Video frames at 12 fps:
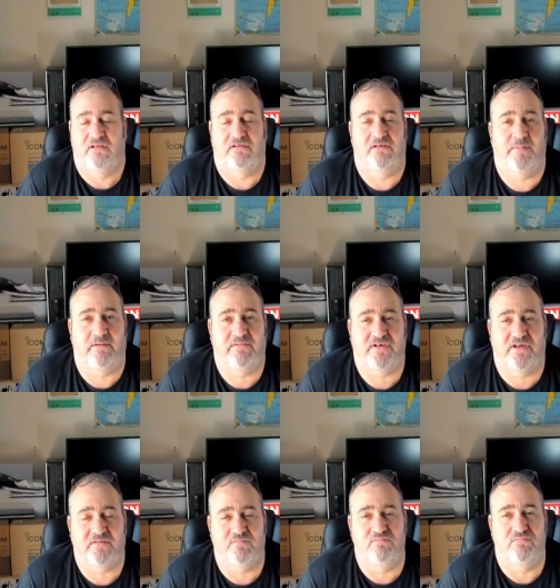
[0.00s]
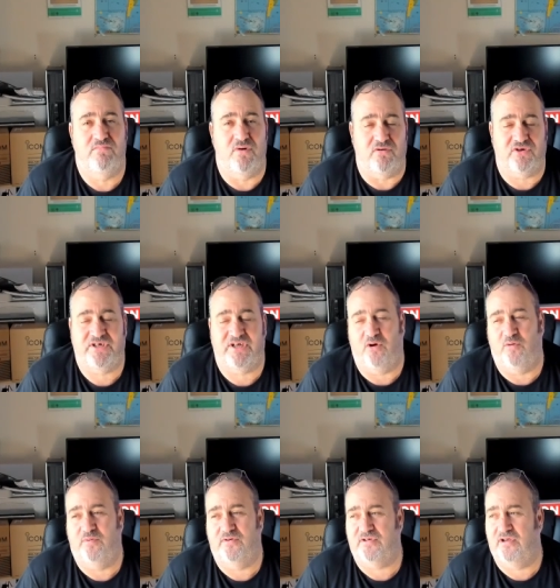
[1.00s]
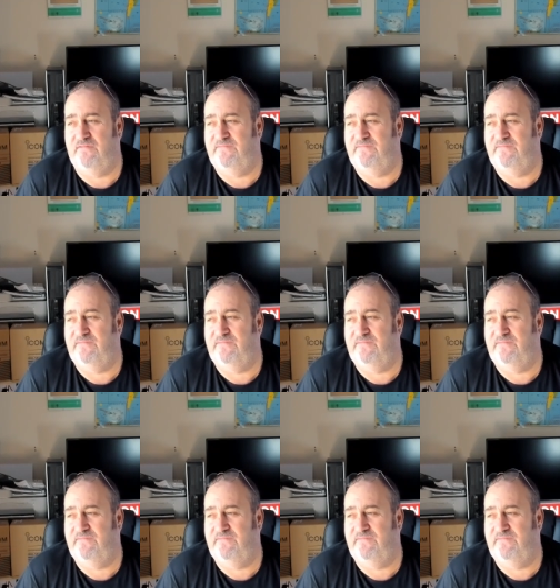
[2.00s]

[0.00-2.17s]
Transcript: they're about as much help as a